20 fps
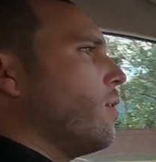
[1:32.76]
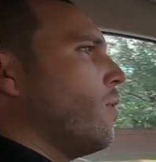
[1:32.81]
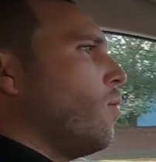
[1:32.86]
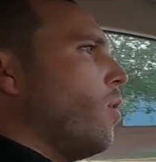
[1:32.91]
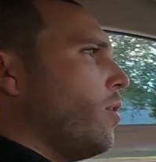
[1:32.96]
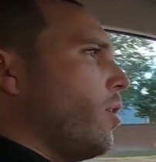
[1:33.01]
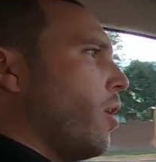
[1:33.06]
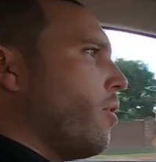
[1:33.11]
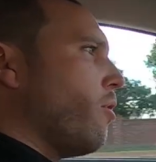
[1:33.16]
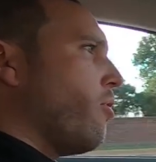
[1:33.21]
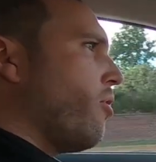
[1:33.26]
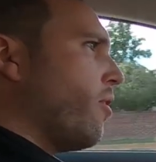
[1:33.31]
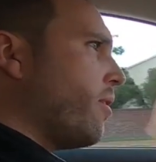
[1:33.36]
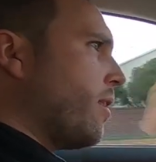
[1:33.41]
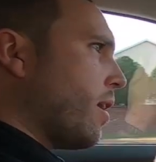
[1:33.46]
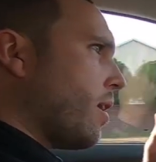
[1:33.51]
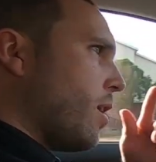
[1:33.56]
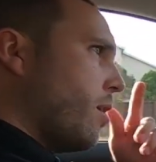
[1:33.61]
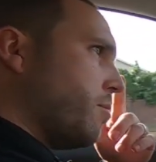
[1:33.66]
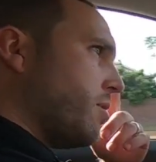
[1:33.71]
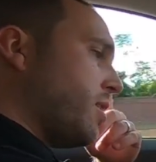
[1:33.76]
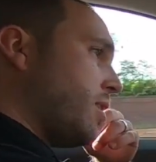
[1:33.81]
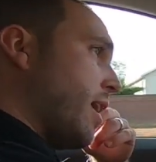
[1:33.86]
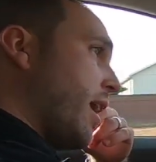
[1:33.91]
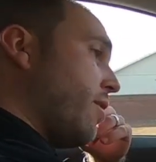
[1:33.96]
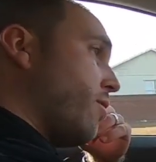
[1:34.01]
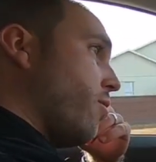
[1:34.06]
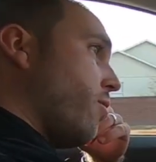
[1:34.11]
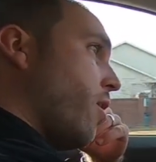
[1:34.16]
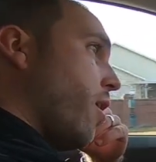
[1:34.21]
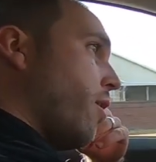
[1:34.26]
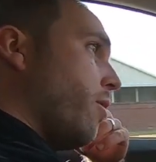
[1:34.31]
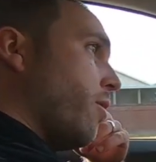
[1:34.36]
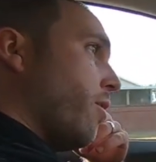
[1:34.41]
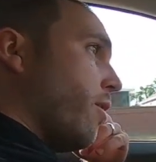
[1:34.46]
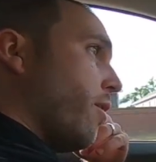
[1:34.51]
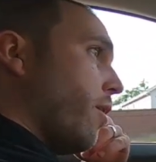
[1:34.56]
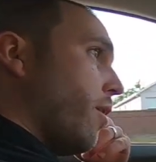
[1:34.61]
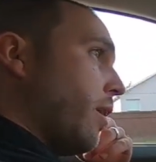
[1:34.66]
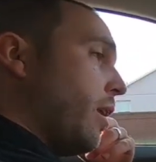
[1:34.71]
Another thing that comes standard
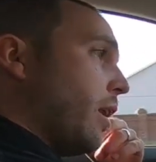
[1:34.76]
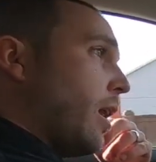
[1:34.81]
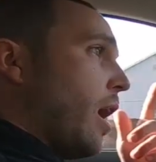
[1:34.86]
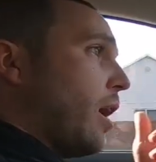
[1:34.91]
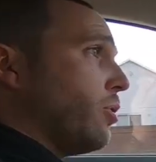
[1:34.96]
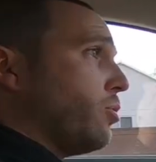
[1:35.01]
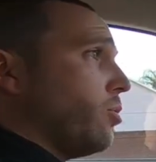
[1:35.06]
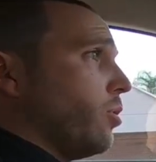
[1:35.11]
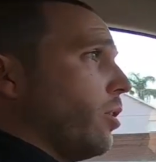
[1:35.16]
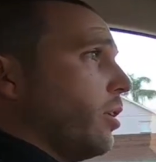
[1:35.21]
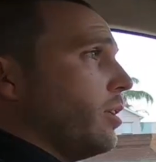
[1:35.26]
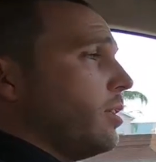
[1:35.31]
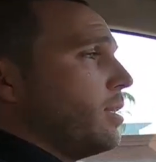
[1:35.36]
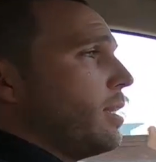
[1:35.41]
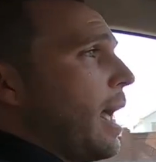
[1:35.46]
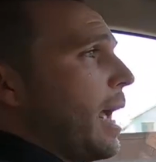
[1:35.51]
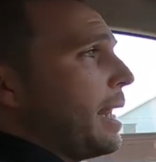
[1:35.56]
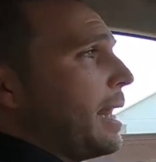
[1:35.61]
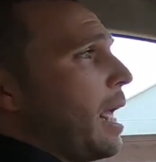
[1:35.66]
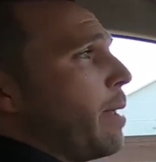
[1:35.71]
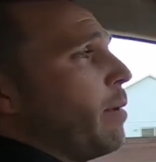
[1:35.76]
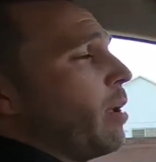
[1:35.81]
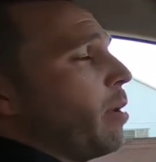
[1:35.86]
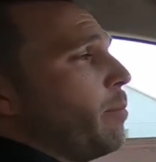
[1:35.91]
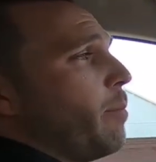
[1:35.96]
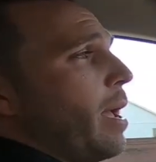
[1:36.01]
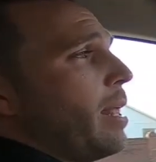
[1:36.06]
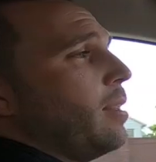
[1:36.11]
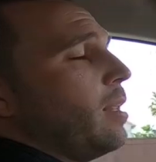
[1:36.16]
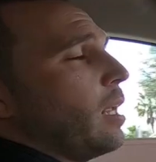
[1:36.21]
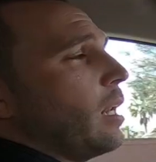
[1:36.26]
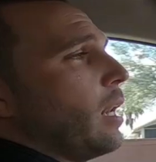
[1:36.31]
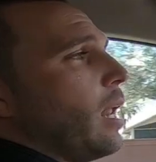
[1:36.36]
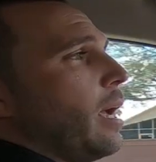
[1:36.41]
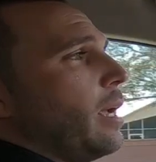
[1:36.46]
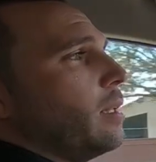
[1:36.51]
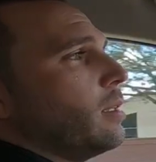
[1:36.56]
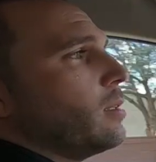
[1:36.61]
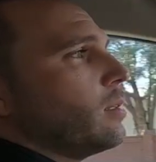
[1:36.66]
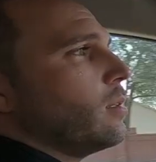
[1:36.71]
on the Elantra is dynamic bending
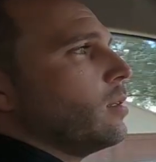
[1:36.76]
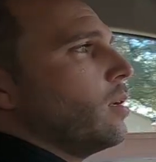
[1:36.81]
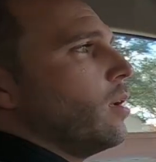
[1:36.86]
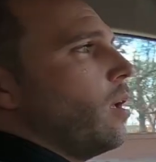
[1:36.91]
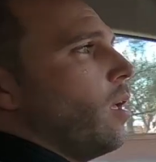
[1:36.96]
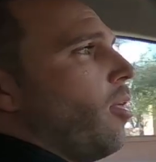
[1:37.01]
lights.